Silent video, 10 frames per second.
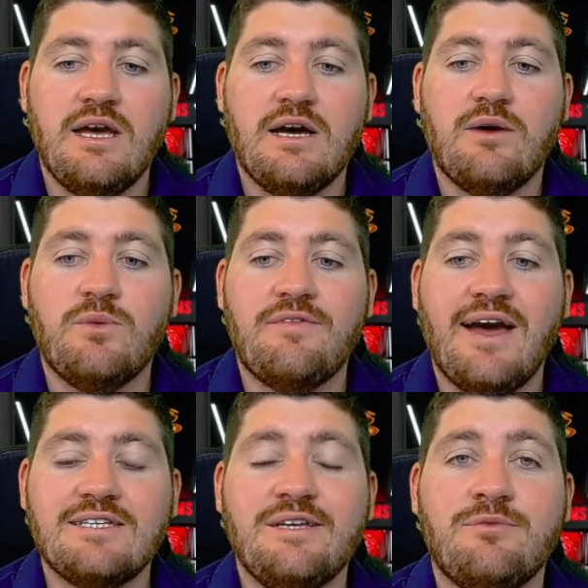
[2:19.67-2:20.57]
we have
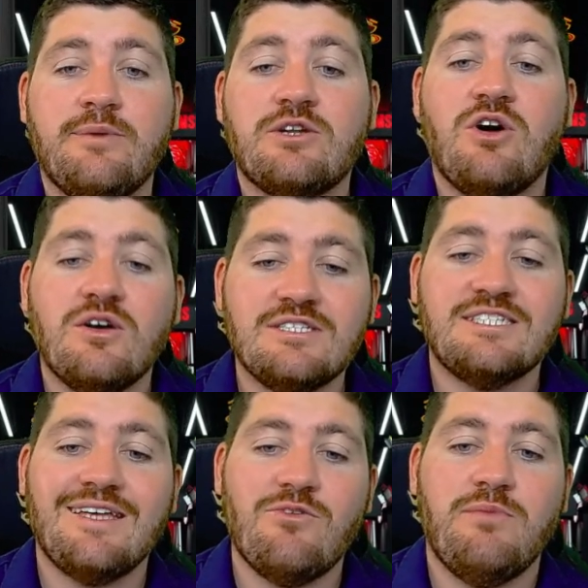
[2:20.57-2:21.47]
had to implement
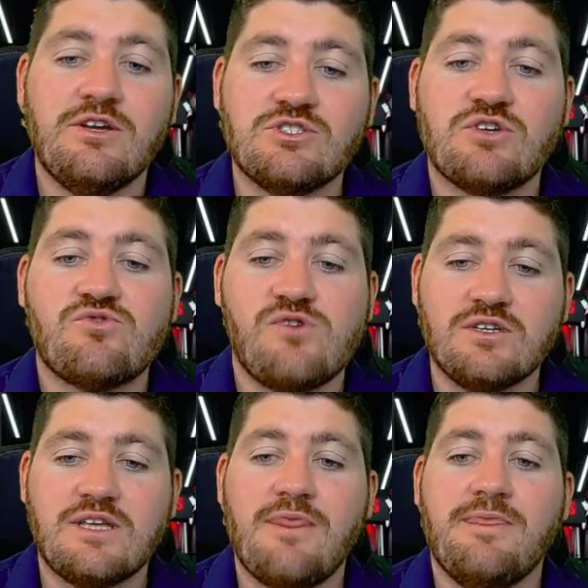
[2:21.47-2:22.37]
cost-saving measures
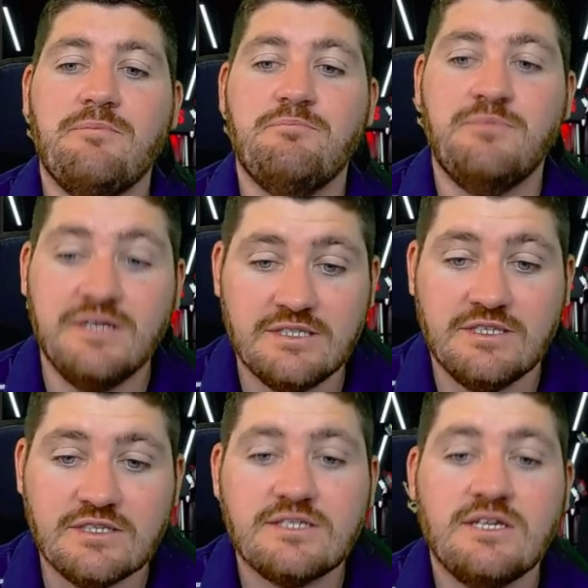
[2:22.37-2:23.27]
across the
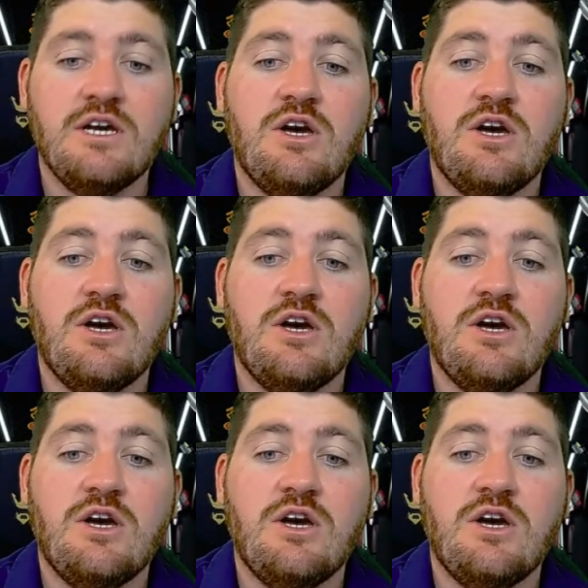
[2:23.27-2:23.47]
business.